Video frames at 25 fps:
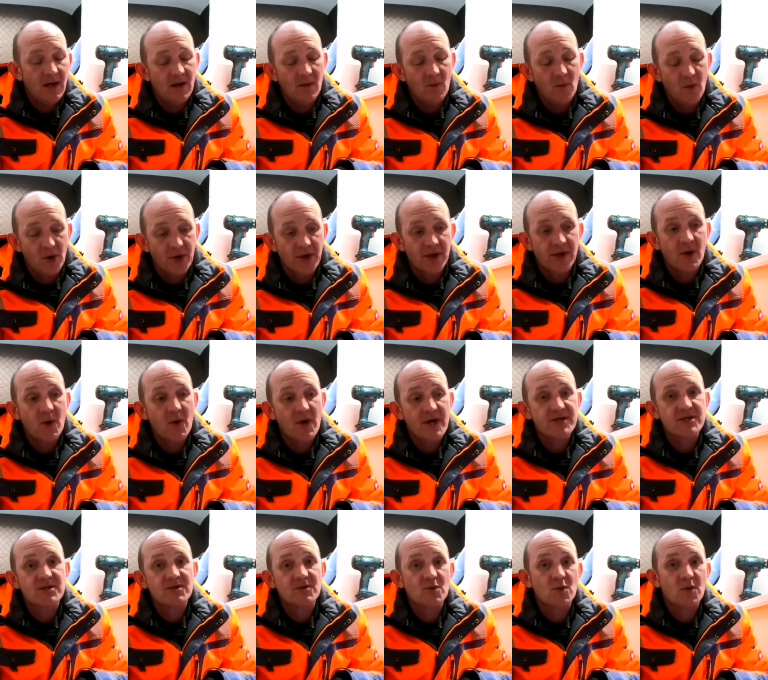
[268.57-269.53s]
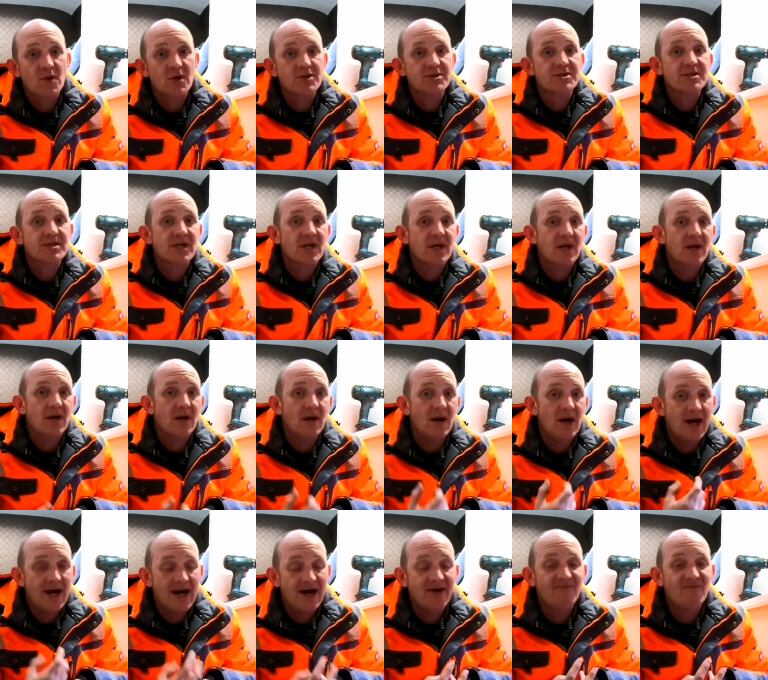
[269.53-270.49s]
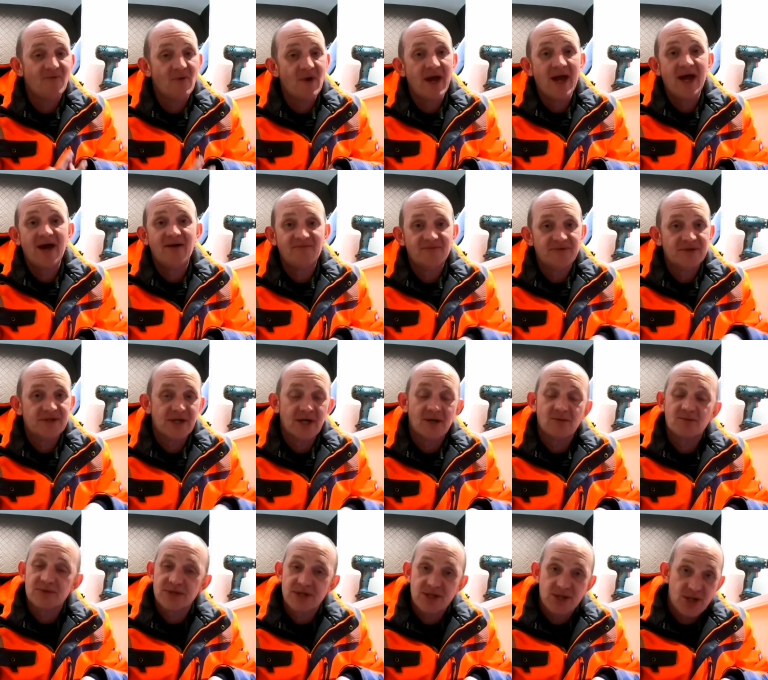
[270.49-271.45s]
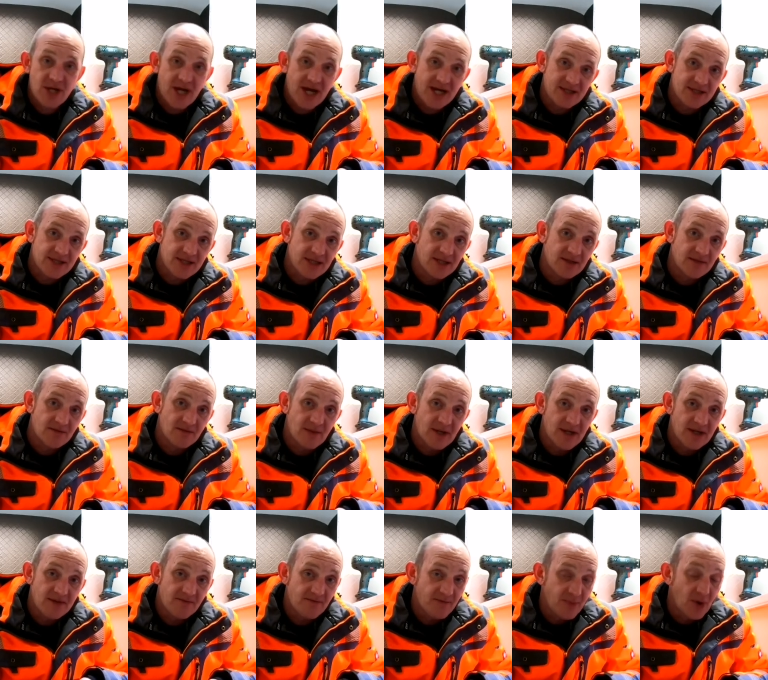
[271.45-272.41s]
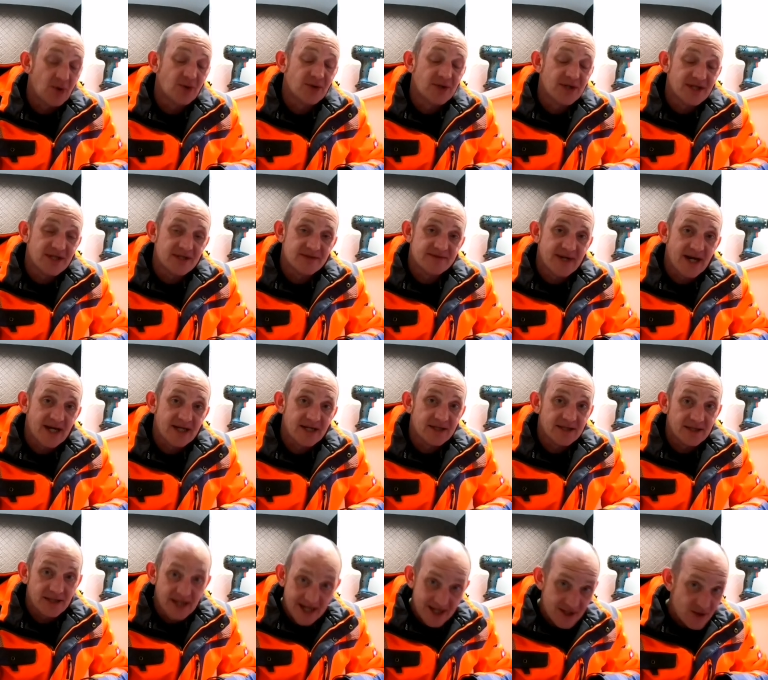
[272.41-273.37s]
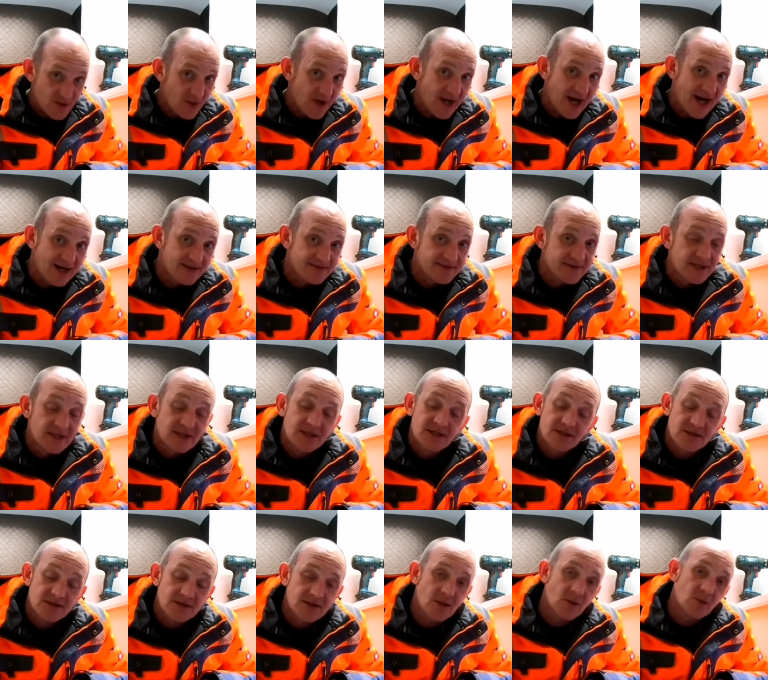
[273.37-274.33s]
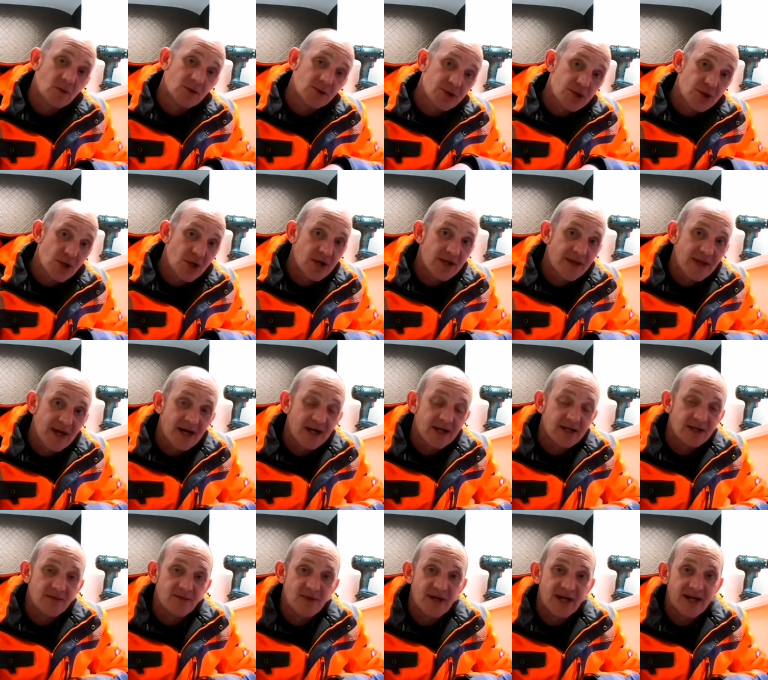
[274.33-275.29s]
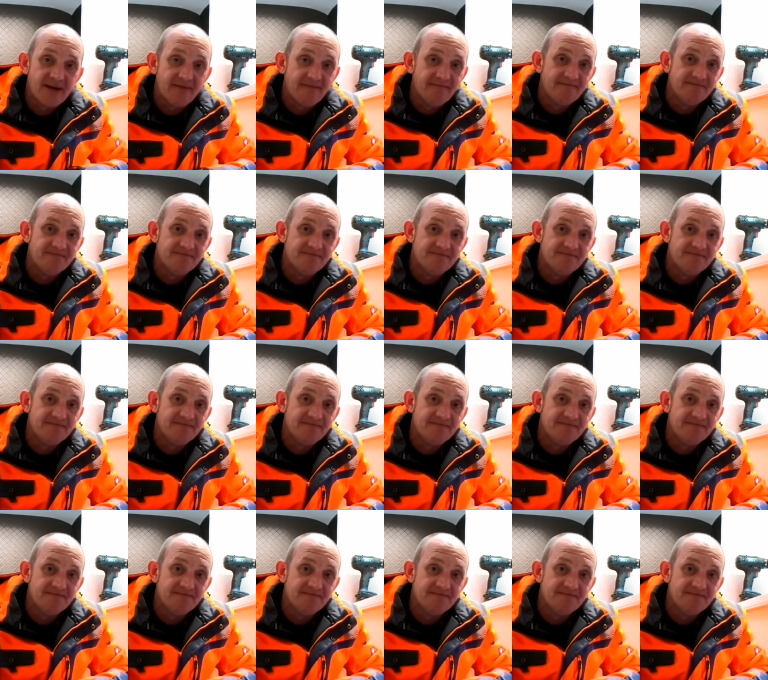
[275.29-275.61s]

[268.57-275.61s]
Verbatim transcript: One of the questions was, have we ever turned to chassis and, and bonded the van, and yes we have, so we'll show you that in a minute.